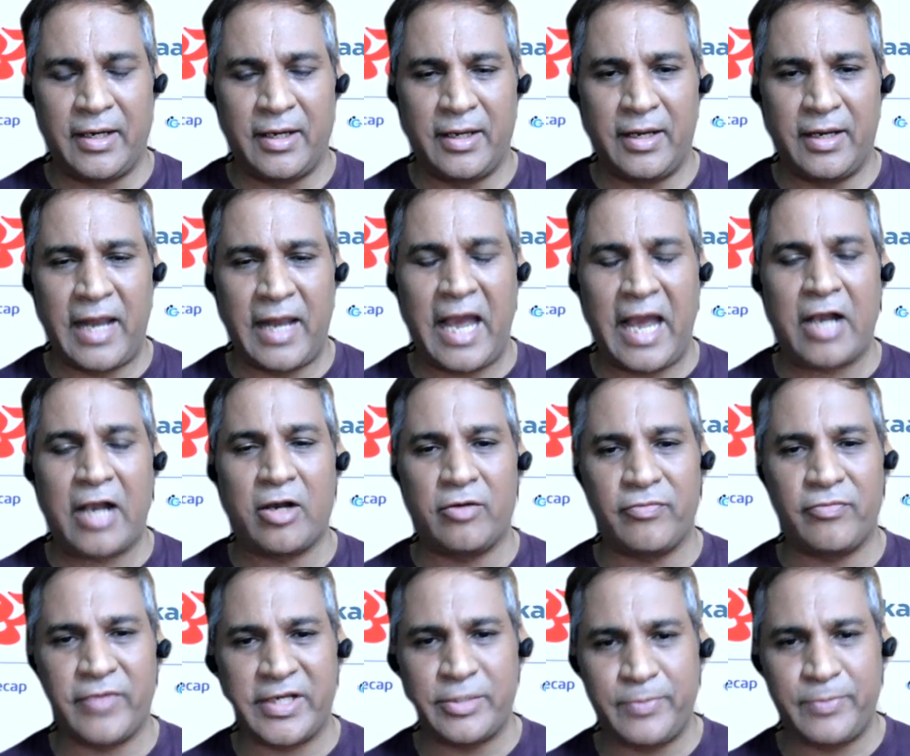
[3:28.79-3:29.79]
Lack
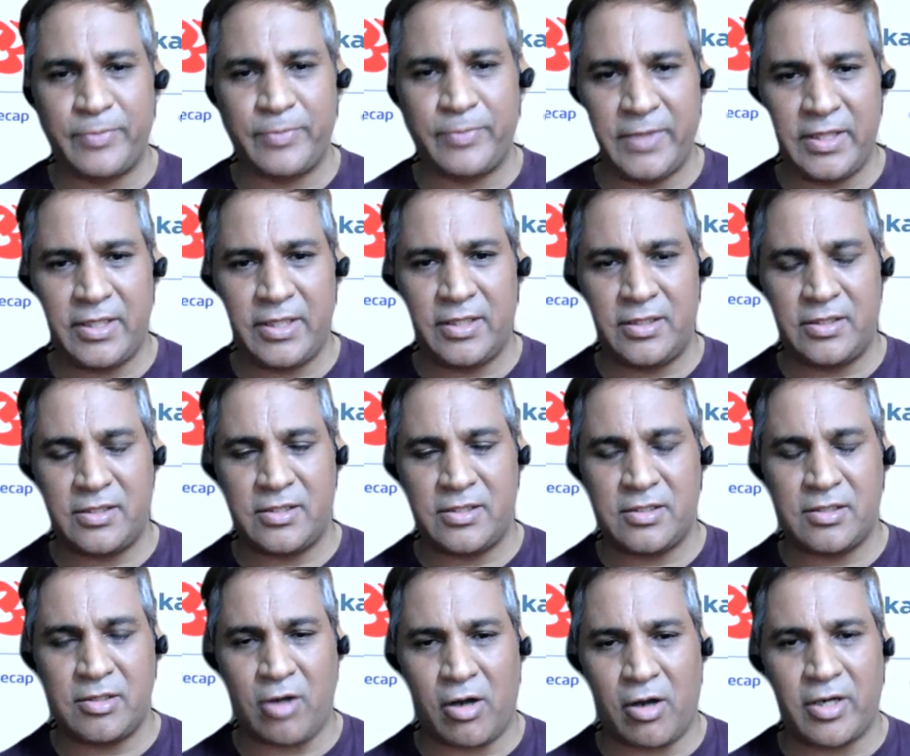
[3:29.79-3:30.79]
of experience,
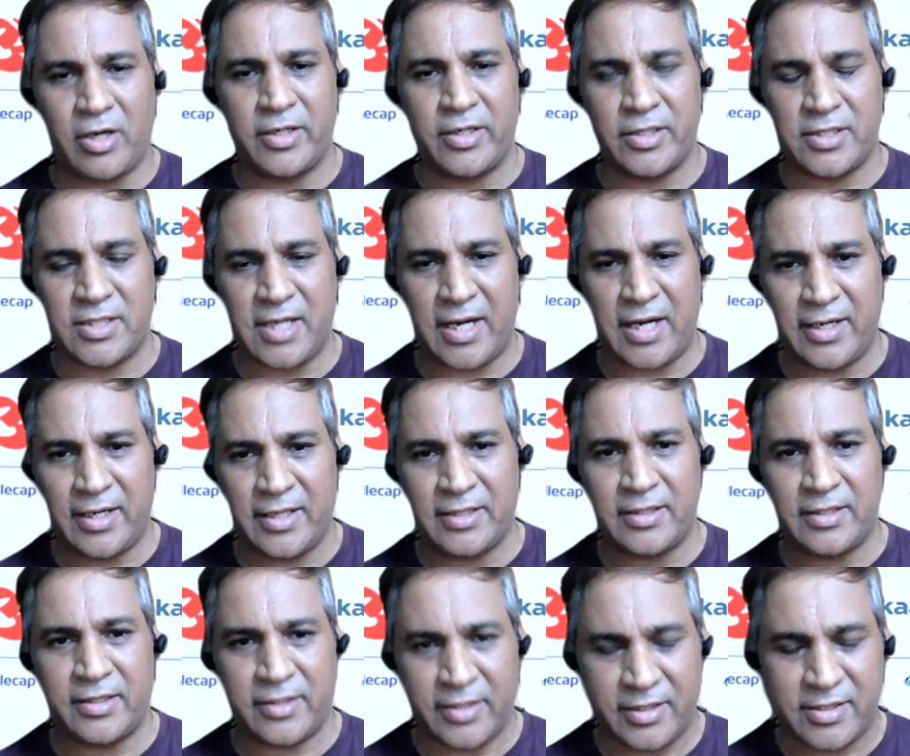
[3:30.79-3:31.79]
not understanding the
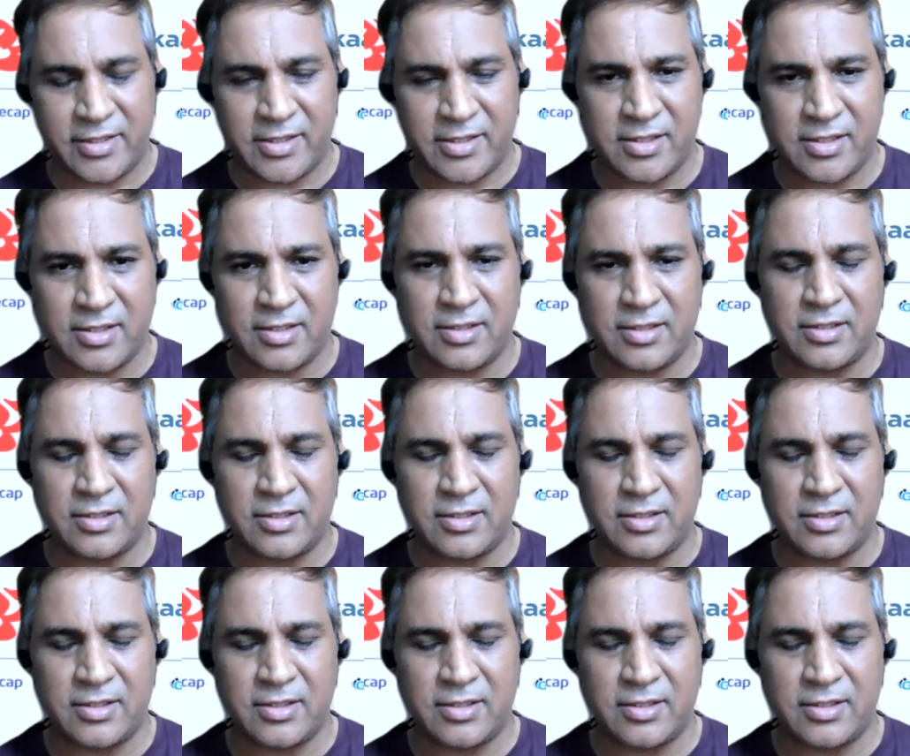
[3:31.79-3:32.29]
risks,